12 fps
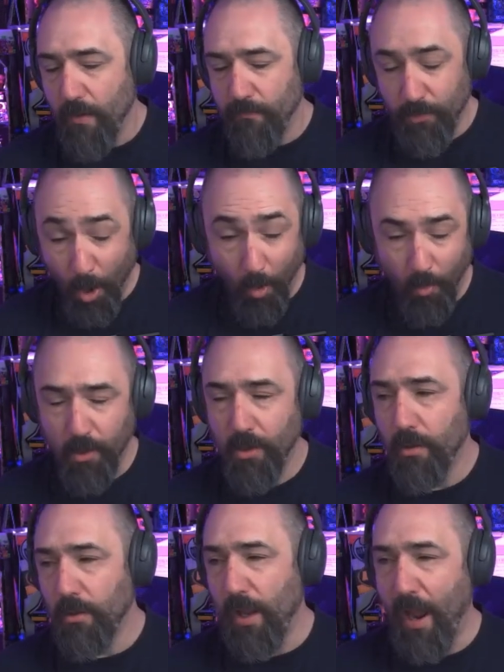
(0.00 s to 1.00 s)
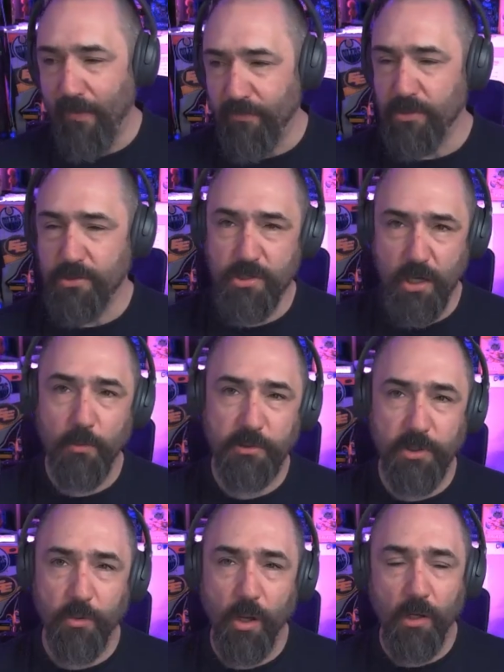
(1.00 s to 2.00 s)
No, you have to share what's
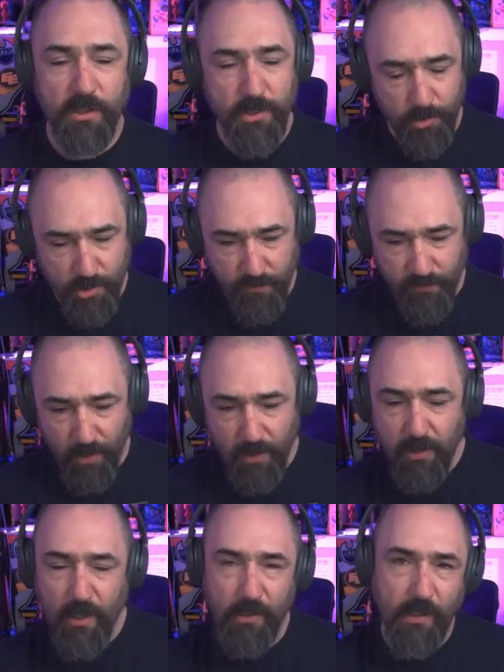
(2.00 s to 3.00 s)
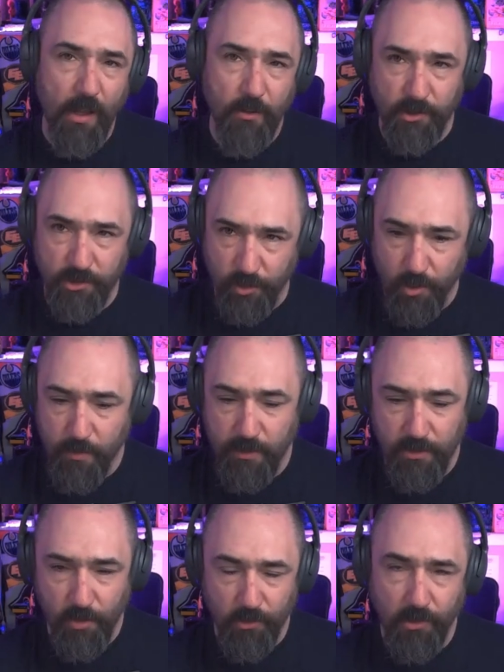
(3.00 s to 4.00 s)
going on. And so she finally allowed her story to be
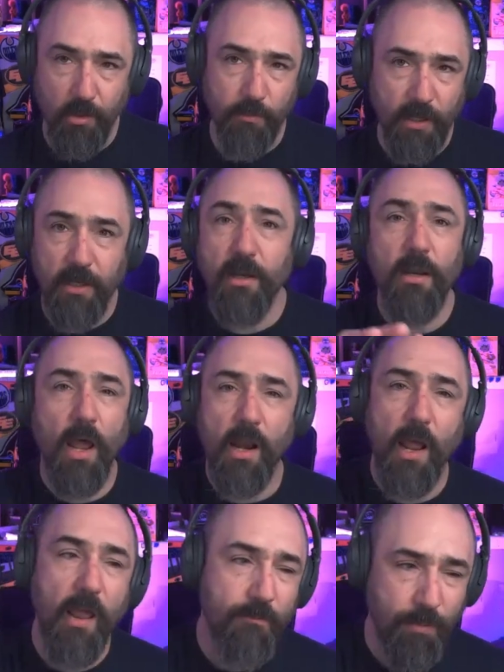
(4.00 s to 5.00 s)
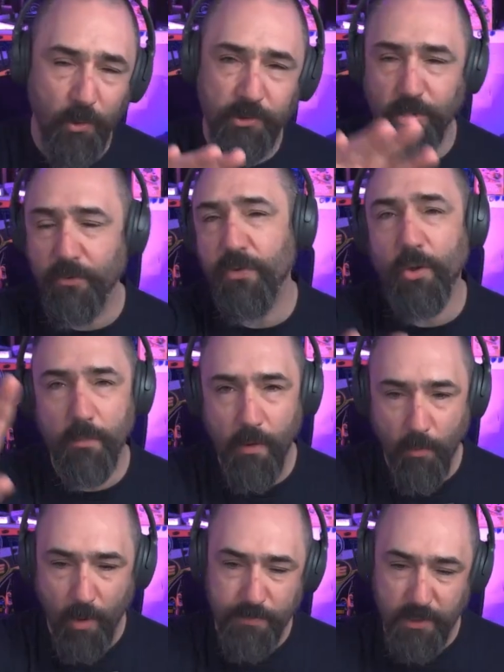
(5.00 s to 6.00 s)
told a little bit. And I have posts. So if you go to my
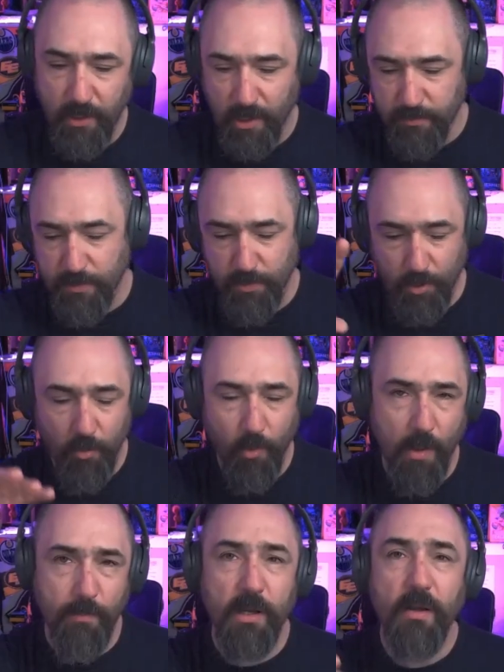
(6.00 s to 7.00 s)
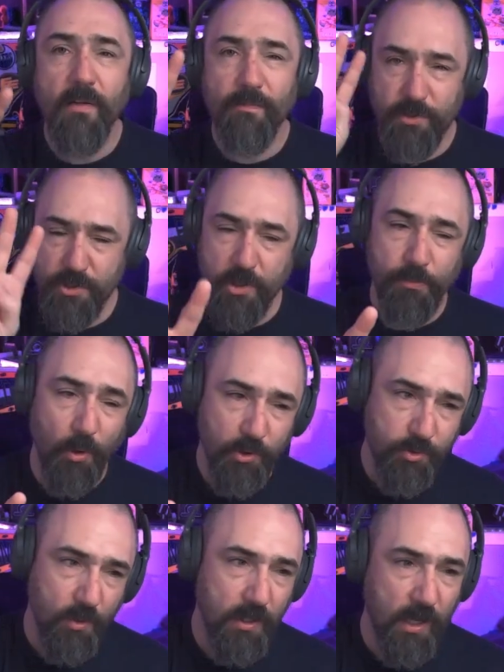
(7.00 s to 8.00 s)
website, !web, there's 2
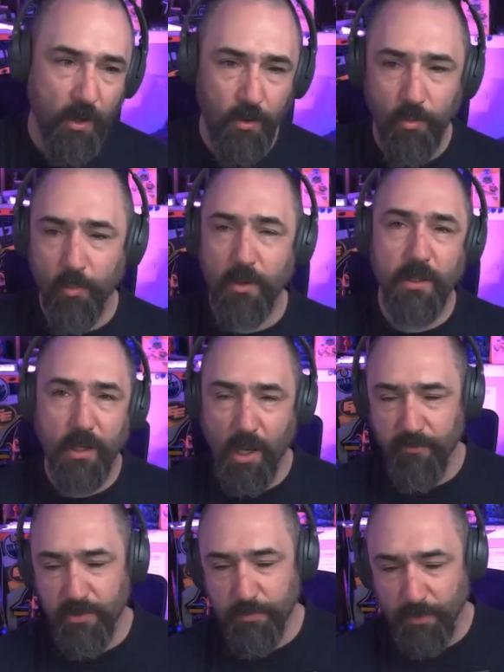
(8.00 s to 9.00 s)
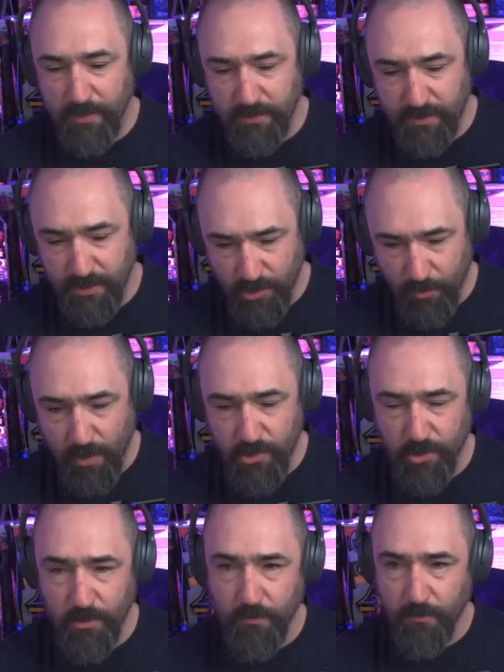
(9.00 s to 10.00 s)
posts right now. One that kind of explains the
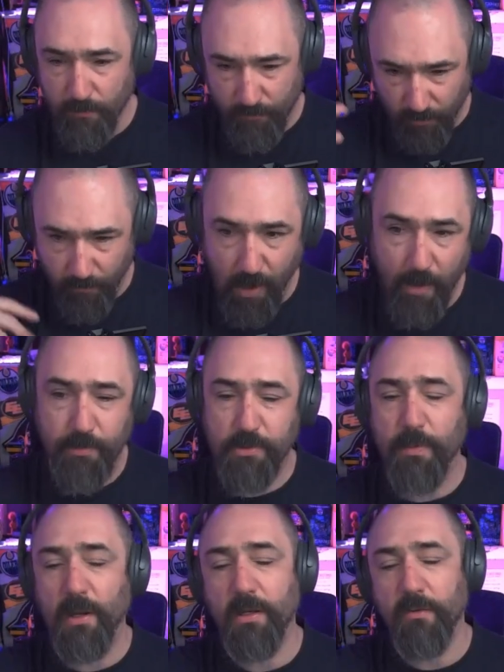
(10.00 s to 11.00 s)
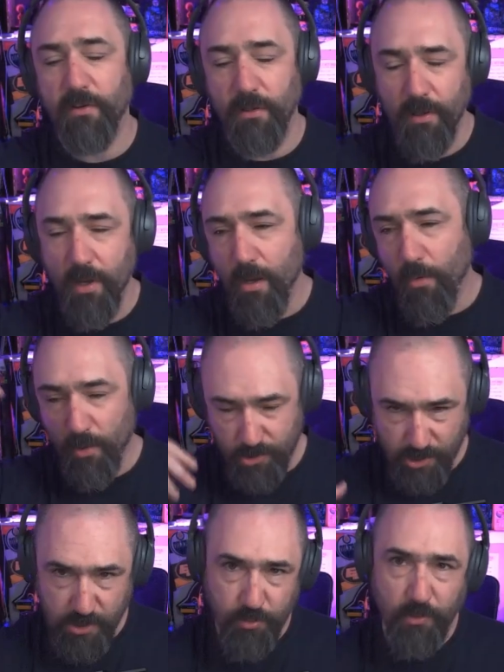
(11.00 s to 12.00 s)
situation from my perspective and what
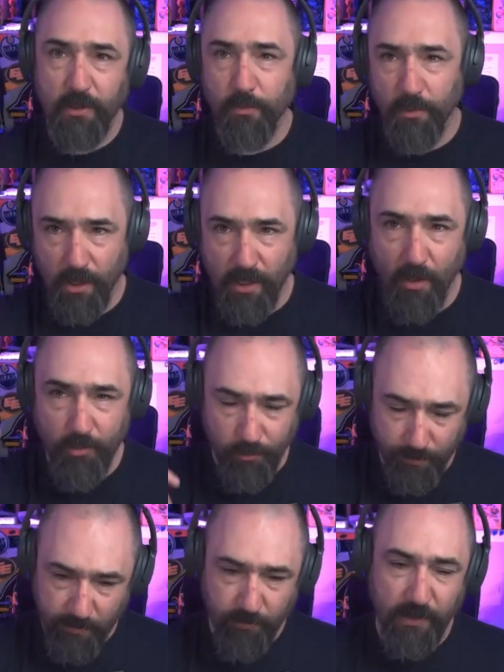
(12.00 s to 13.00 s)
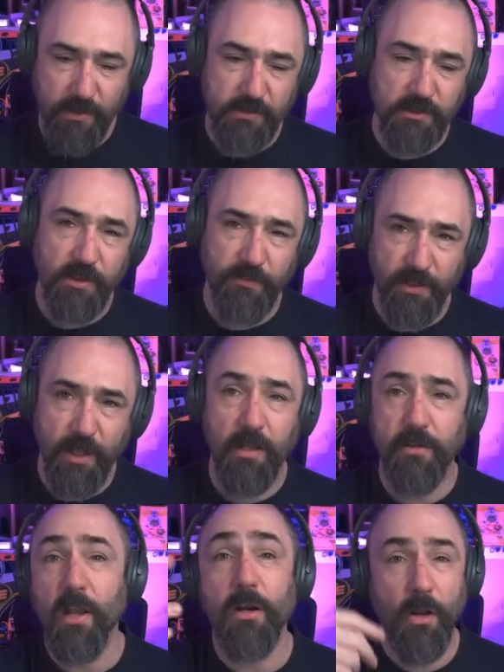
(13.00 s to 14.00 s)
she's allowed to re-release and stuff like that.
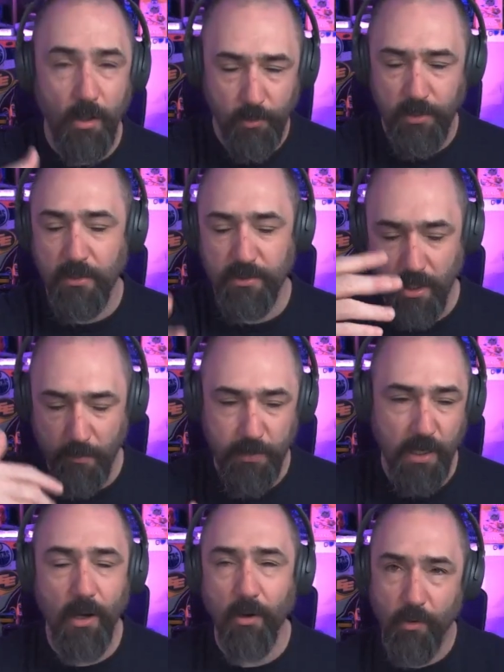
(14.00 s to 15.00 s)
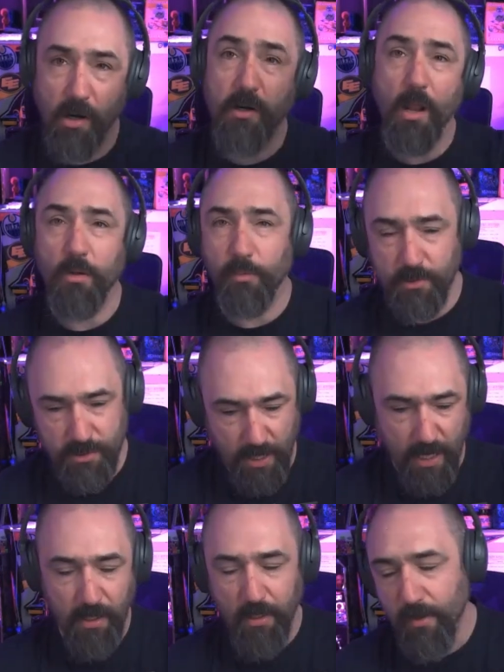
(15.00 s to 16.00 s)
And then another one that's an update. I'll write another one
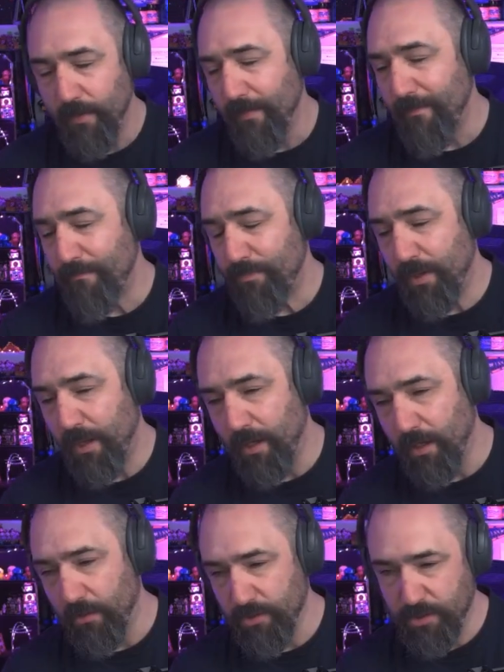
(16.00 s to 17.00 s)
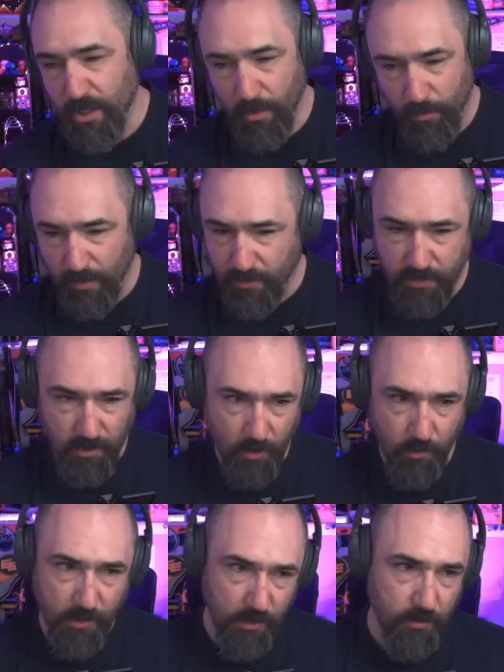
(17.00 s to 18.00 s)
today, just kind of with, the
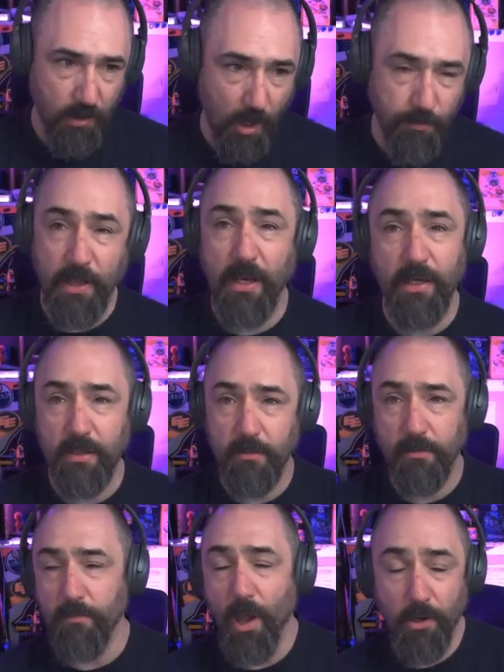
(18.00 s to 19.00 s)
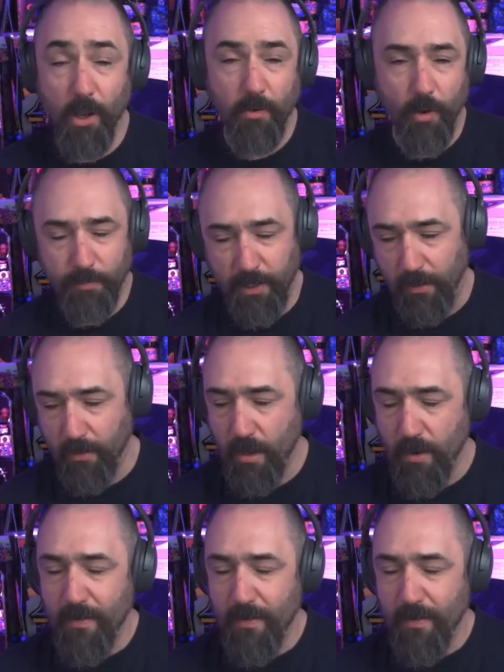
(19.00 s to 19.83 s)
updated, another update.